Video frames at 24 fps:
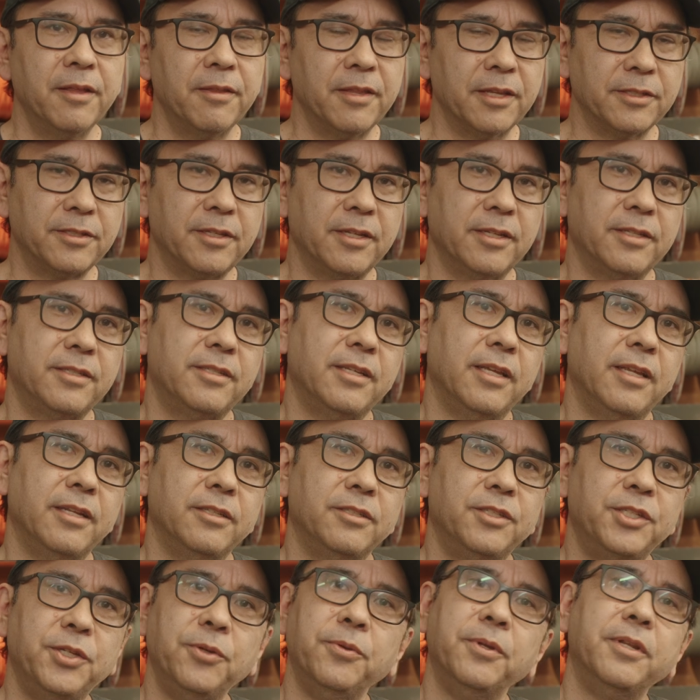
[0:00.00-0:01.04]
that's going to
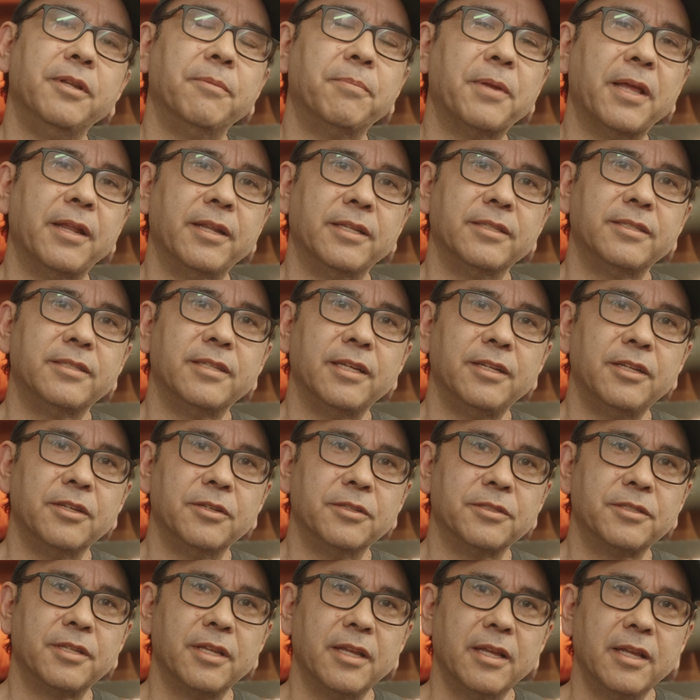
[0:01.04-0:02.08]
send two independent
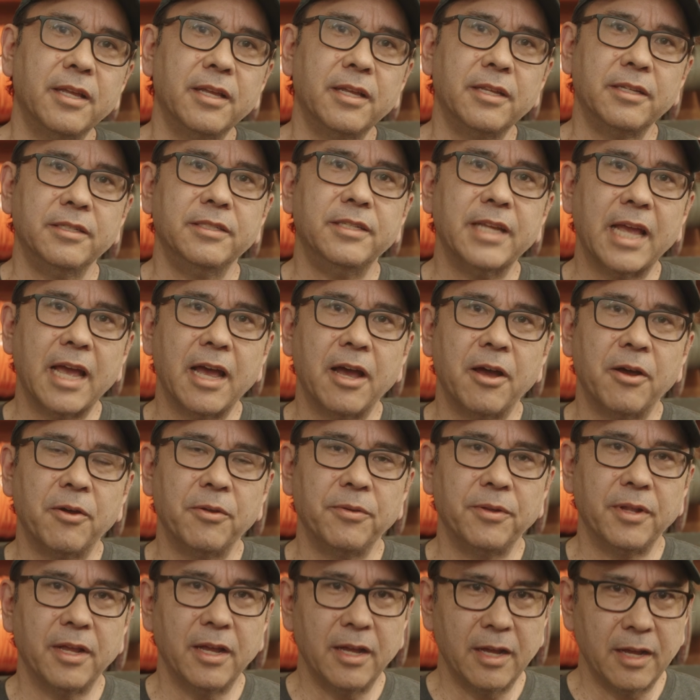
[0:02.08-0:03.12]
signals
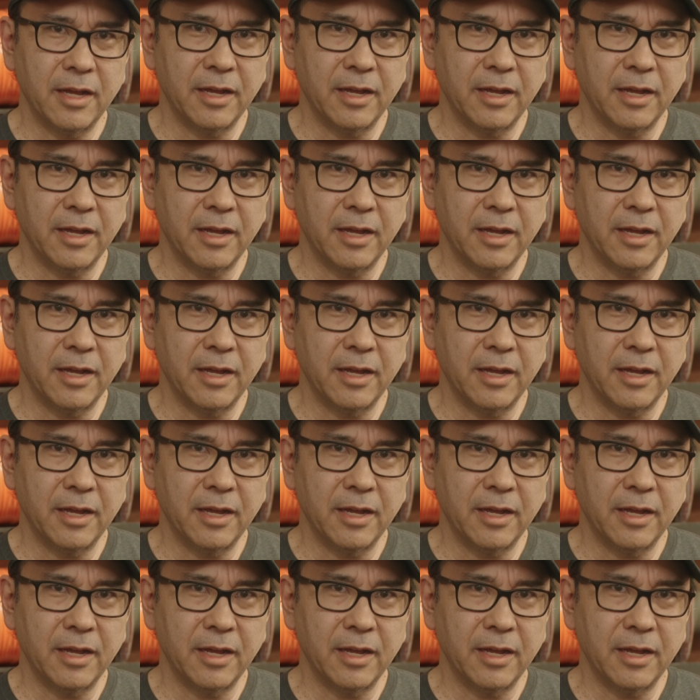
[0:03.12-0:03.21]
down